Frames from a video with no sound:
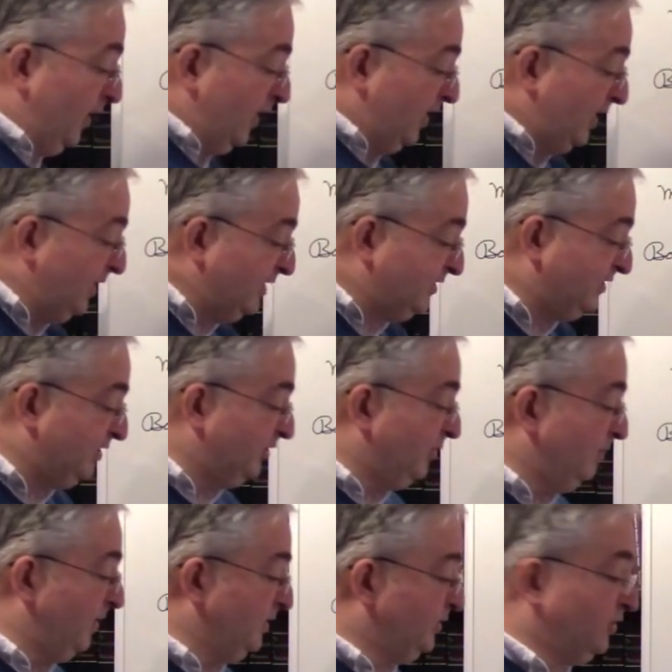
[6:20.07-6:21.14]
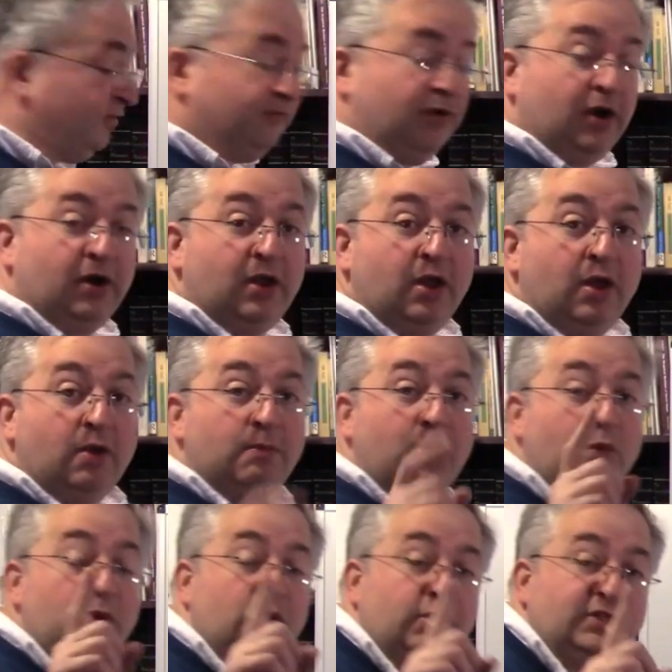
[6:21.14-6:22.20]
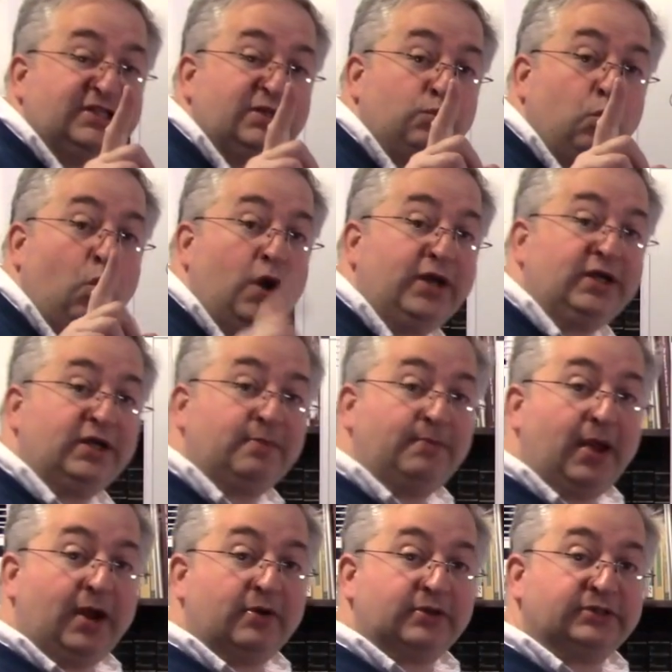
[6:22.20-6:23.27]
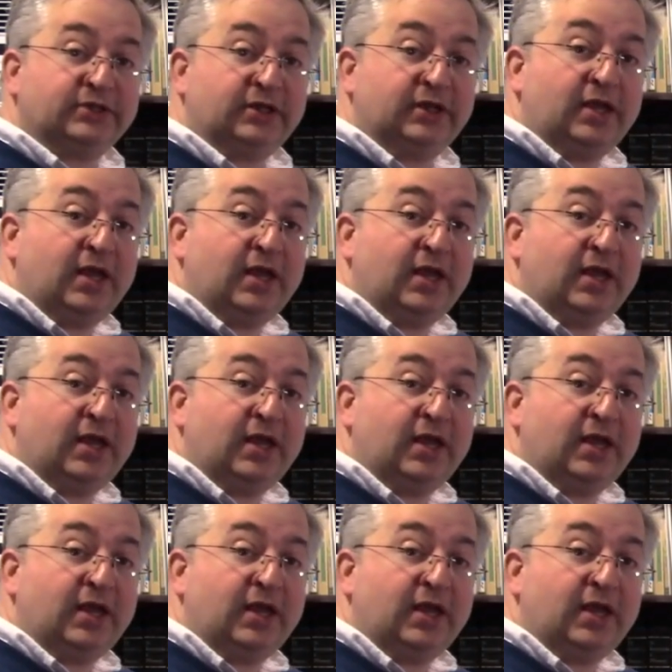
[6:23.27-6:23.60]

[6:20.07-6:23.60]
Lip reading: He's still the min so far. But we only did one comparison.